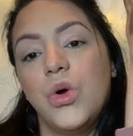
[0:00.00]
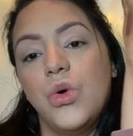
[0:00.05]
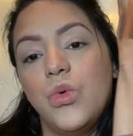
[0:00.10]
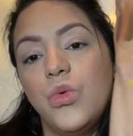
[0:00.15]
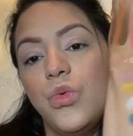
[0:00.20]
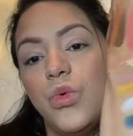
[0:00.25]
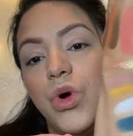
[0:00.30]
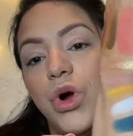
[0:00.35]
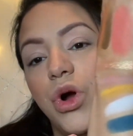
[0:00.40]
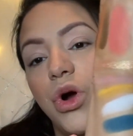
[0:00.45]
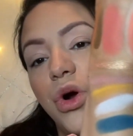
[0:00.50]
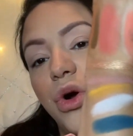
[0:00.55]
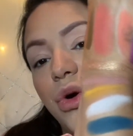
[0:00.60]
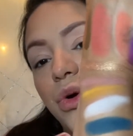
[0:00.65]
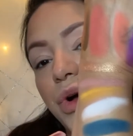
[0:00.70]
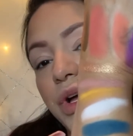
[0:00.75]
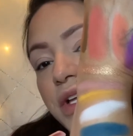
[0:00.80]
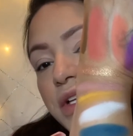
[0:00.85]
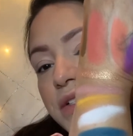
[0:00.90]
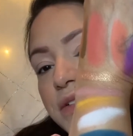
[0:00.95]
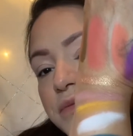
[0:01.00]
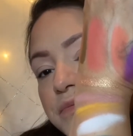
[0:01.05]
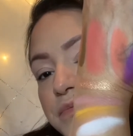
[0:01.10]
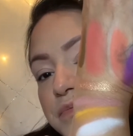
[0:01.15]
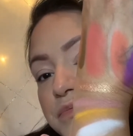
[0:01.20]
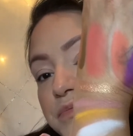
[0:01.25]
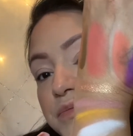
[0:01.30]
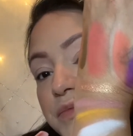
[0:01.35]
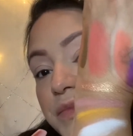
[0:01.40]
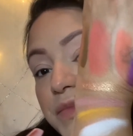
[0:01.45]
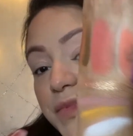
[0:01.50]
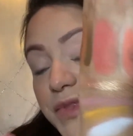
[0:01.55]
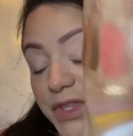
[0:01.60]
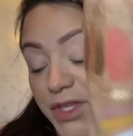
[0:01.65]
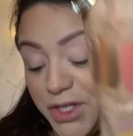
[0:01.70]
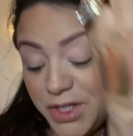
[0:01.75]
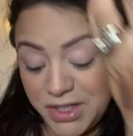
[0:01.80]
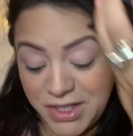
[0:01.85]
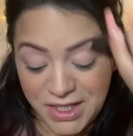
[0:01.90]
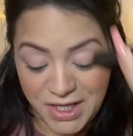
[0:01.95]
Whoa,
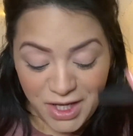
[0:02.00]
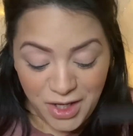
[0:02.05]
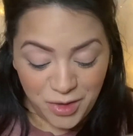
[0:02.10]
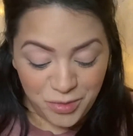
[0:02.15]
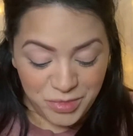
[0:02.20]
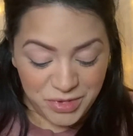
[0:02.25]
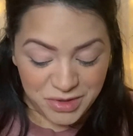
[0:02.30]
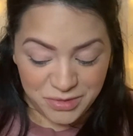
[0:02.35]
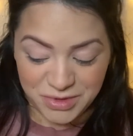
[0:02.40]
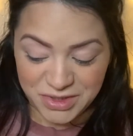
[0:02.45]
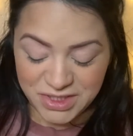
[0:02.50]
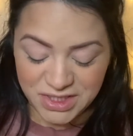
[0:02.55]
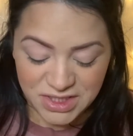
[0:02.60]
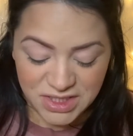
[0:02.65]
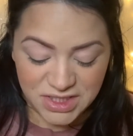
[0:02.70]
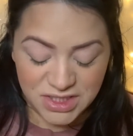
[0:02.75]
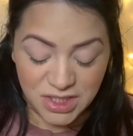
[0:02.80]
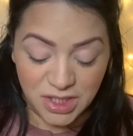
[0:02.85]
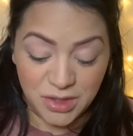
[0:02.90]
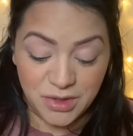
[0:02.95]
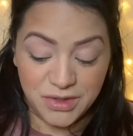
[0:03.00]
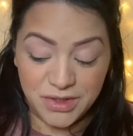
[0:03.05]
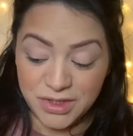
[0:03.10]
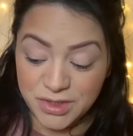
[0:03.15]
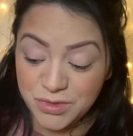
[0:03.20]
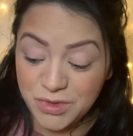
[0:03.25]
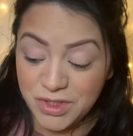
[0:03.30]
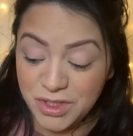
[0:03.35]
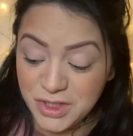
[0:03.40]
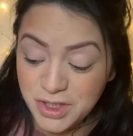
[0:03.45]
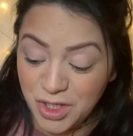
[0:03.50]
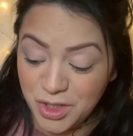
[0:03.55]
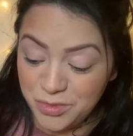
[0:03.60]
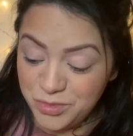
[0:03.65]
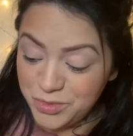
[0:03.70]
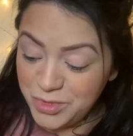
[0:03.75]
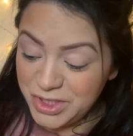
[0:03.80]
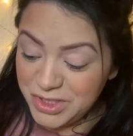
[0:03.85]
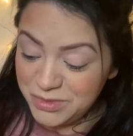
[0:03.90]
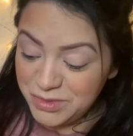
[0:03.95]
look at how pigmented these are. That's why they're called
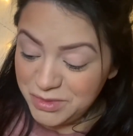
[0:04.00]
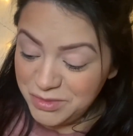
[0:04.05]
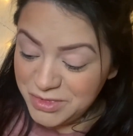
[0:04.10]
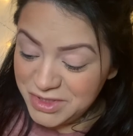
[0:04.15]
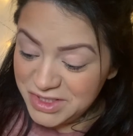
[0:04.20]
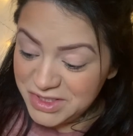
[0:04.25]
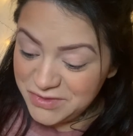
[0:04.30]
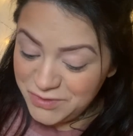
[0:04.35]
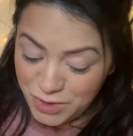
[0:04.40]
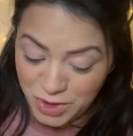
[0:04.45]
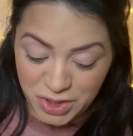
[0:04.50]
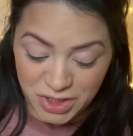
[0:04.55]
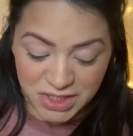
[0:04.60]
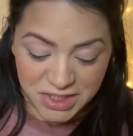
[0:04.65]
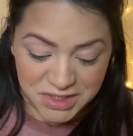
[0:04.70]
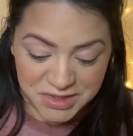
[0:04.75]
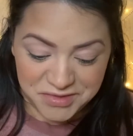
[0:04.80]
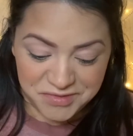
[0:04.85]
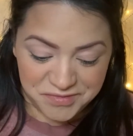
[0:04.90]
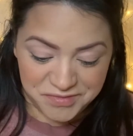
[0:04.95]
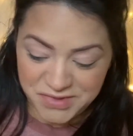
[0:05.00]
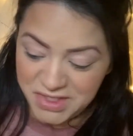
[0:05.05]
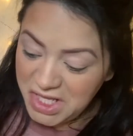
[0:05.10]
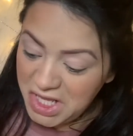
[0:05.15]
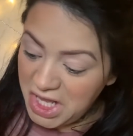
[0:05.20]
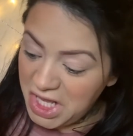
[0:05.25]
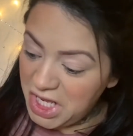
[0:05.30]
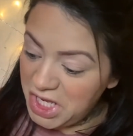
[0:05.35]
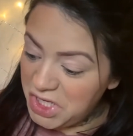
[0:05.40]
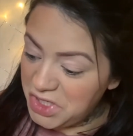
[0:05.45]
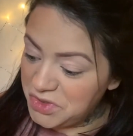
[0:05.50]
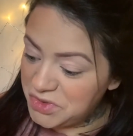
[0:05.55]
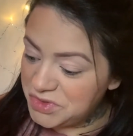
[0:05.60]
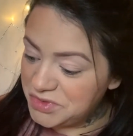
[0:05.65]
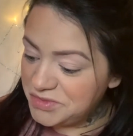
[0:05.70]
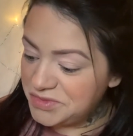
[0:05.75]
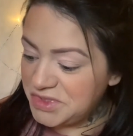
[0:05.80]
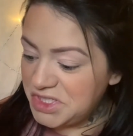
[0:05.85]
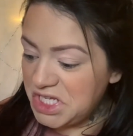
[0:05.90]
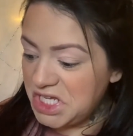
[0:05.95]
pressed pigments, Veronica. Hello.
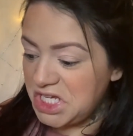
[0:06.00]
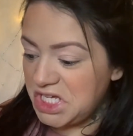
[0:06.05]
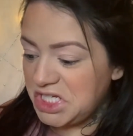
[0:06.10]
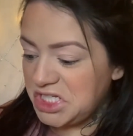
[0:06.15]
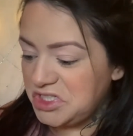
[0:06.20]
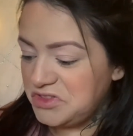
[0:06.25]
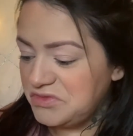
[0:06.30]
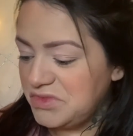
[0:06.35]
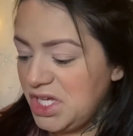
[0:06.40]
Duh.